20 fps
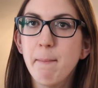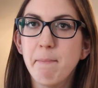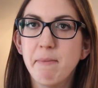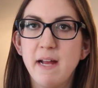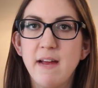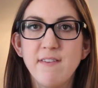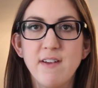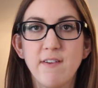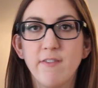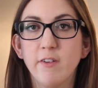
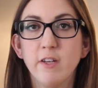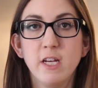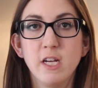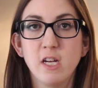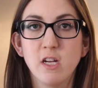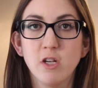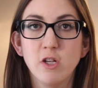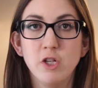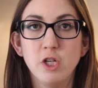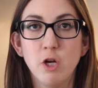But I
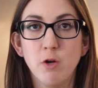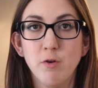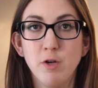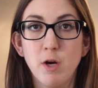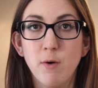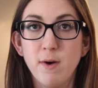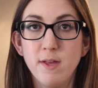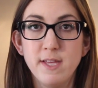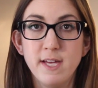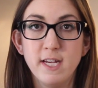definitely know
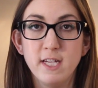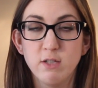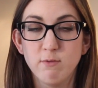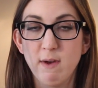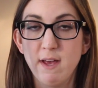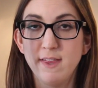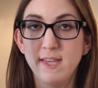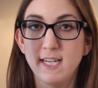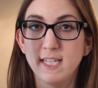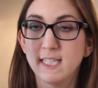no one that has
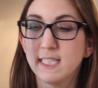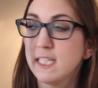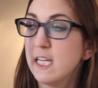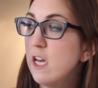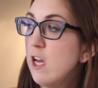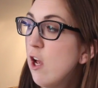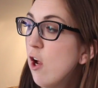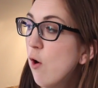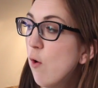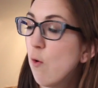read this
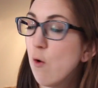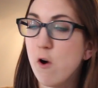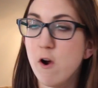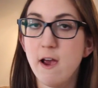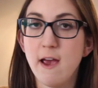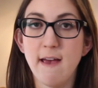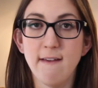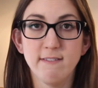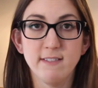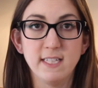or
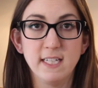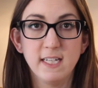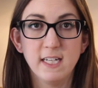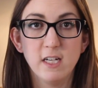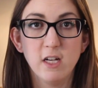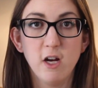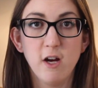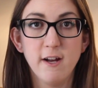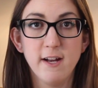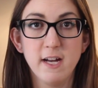have seen
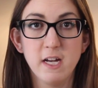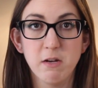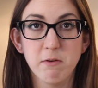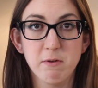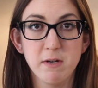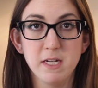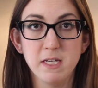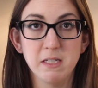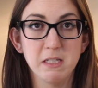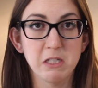it on
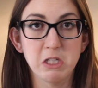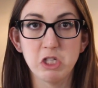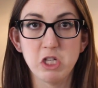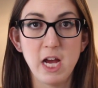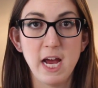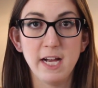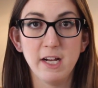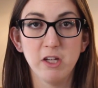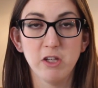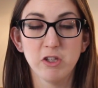anyone's
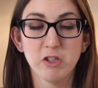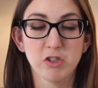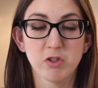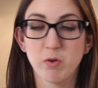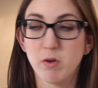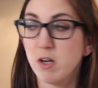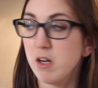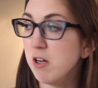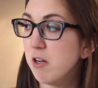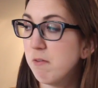channels
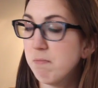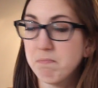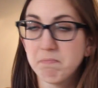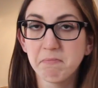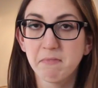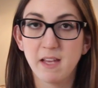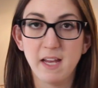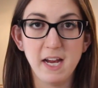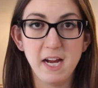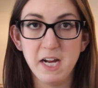or
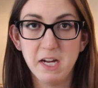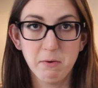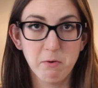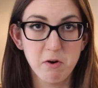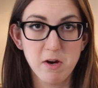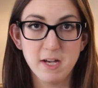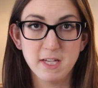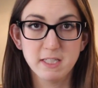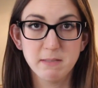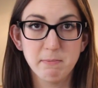
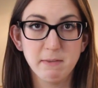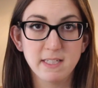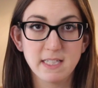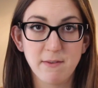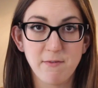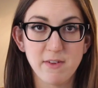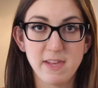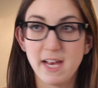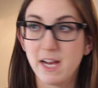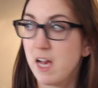anywhere else
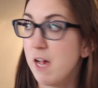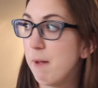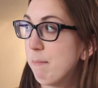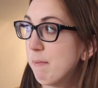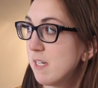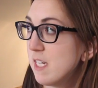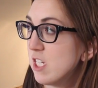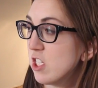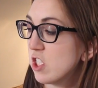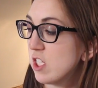except for that
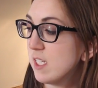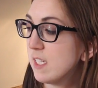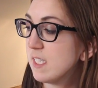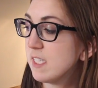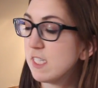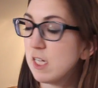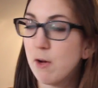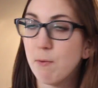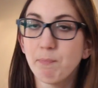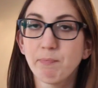competition.
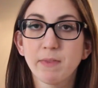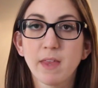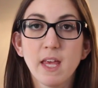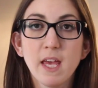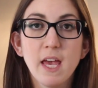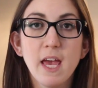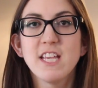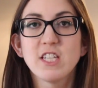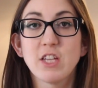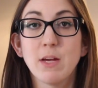So
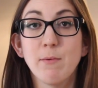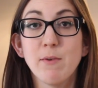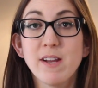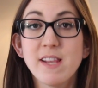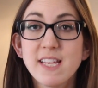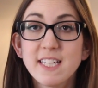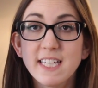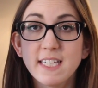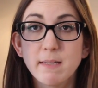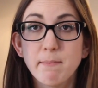I'm
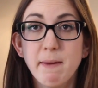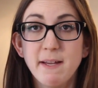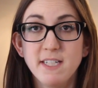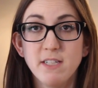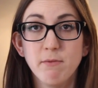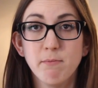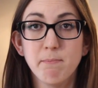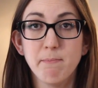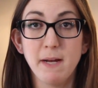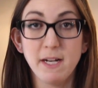reading this as a
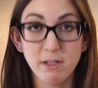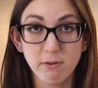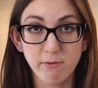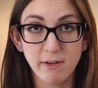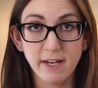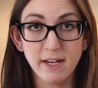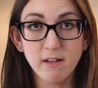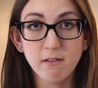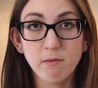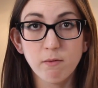buddy
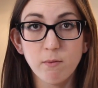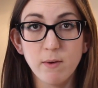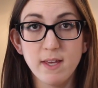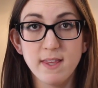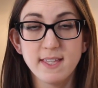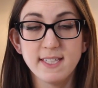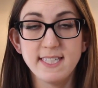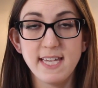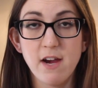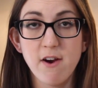read
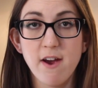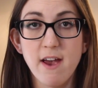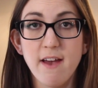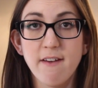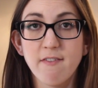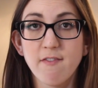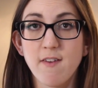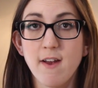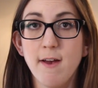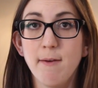with
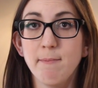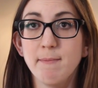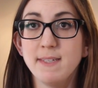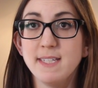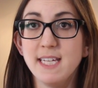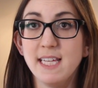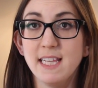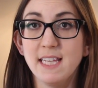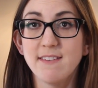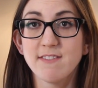Sarah from
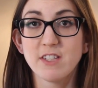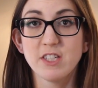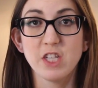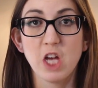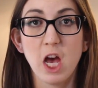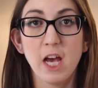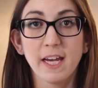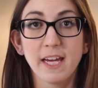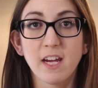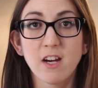Tea Leaves and
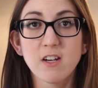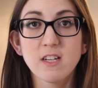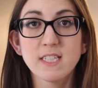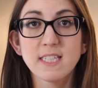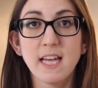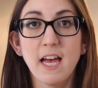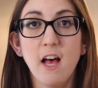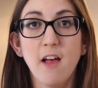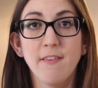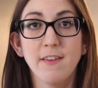Dog
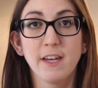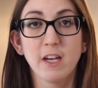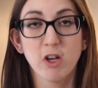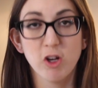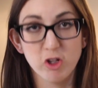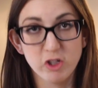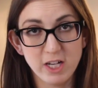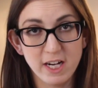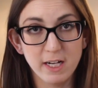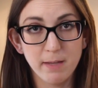Ears. I'll link
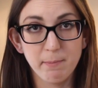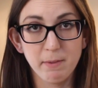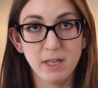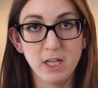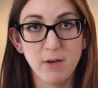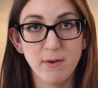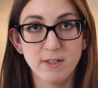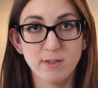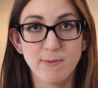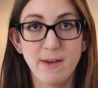her channel
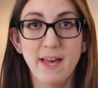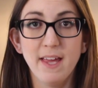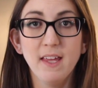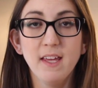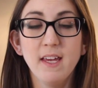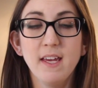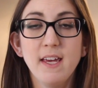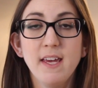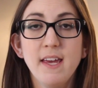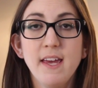below as
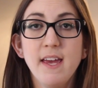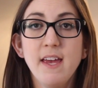well.